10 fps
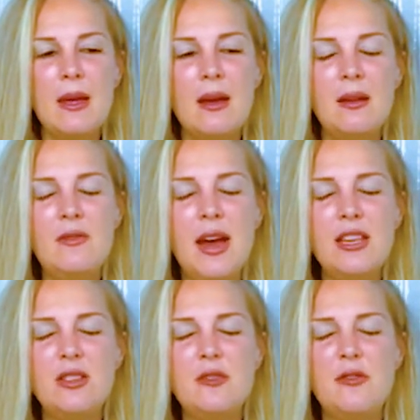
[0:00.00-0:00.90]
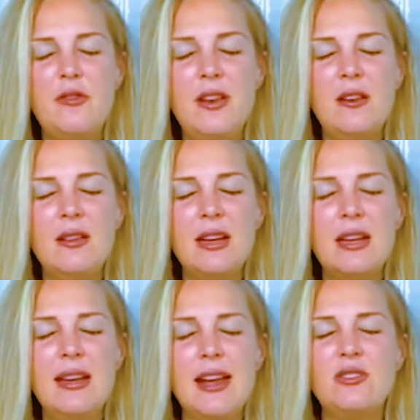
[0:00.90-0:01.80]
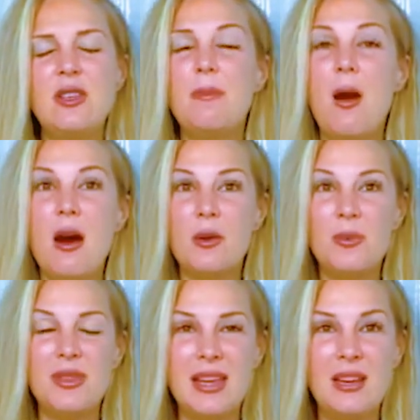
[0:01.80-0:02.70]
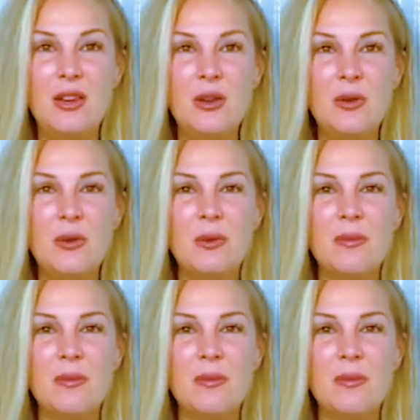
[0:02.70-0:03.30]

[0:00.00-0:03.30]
I invite you to feel and connect to that part within you